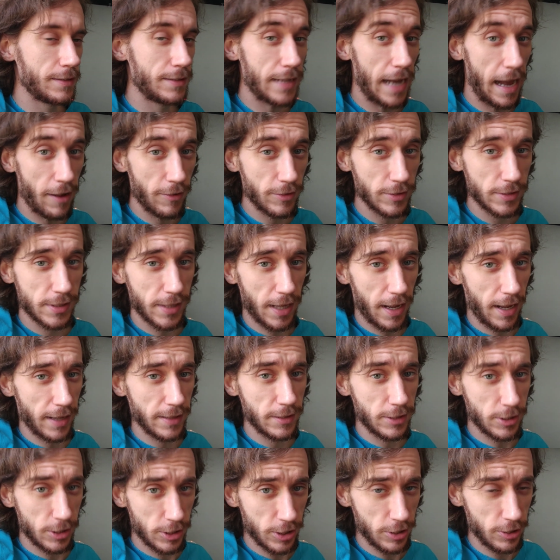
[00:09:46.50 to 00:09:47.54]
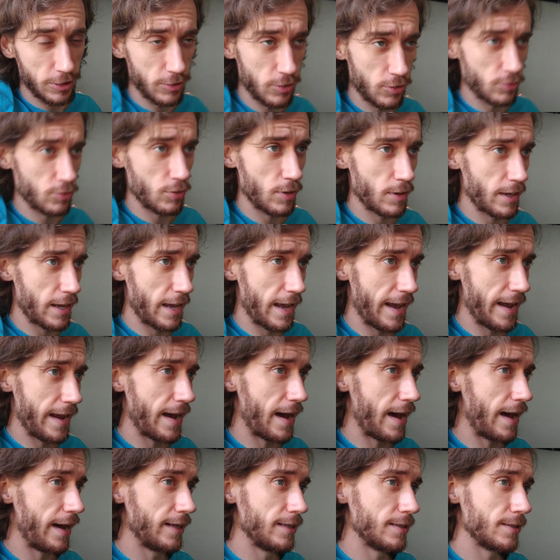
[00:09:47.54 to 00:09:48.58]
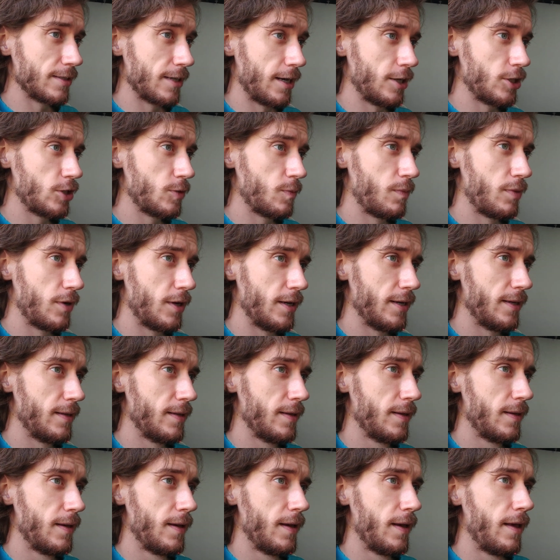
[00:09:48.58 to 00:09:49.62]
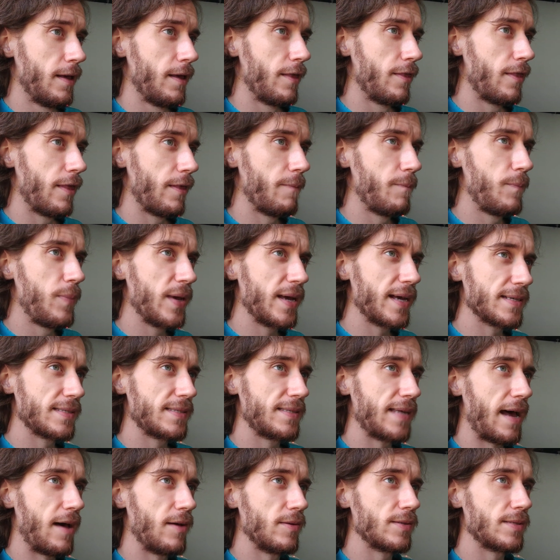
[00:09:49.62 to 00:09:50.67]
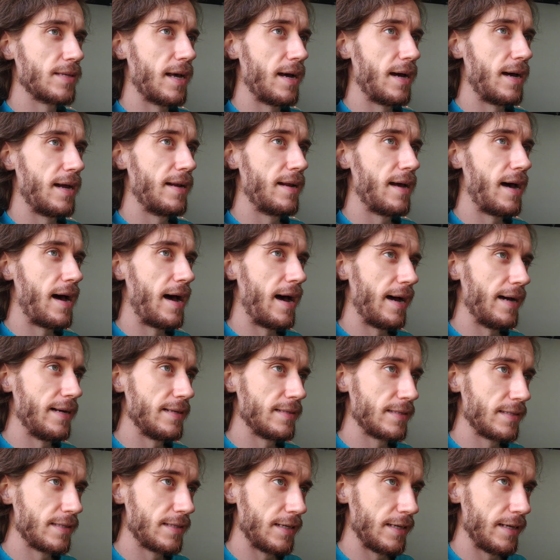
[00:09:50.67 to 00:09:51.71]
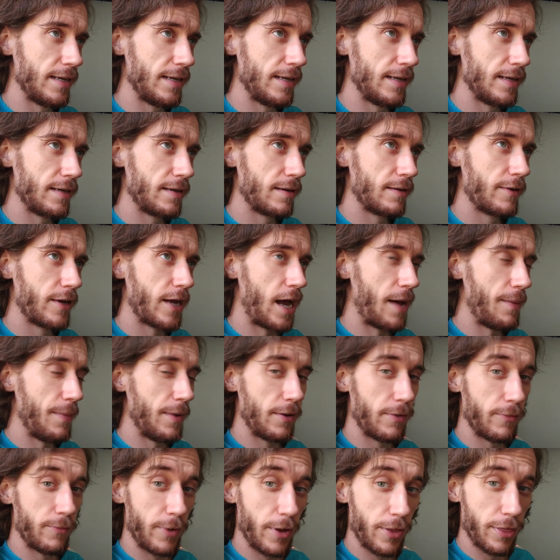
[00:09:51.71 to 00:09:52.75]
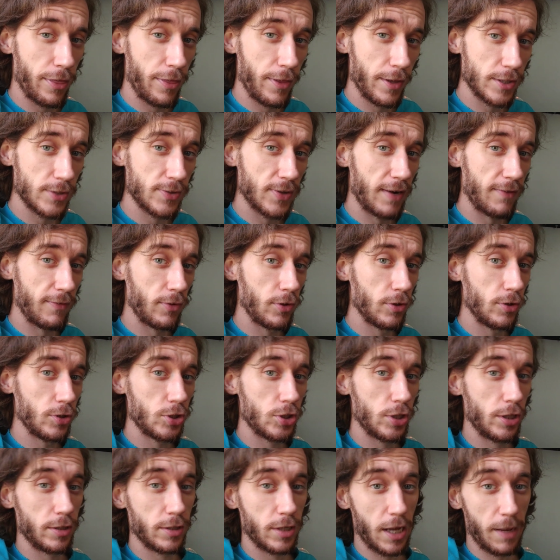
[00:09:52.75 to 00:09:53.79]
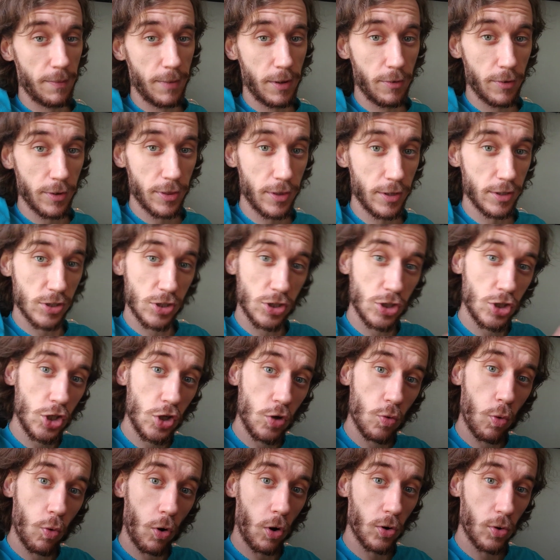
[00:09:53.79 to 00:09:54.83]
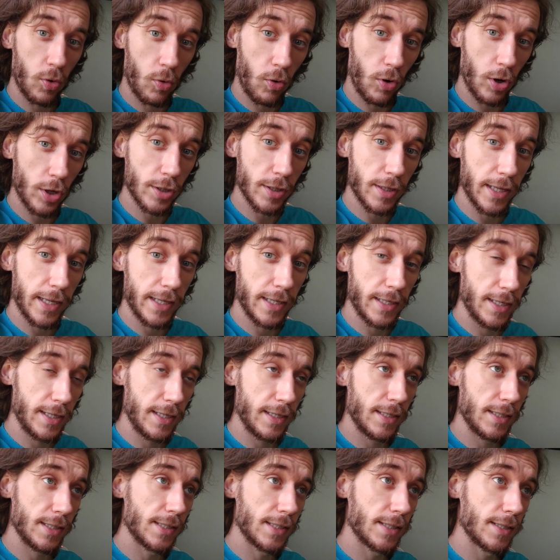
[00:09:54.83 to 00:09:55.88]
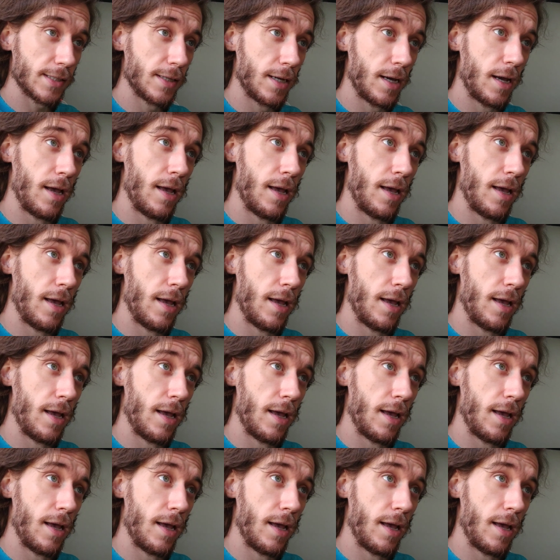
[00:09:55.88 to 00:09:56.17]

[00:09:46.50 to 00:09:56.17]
downsides to AI and such, but the biggest downside I see coming with this revolution, coming with this new world order that is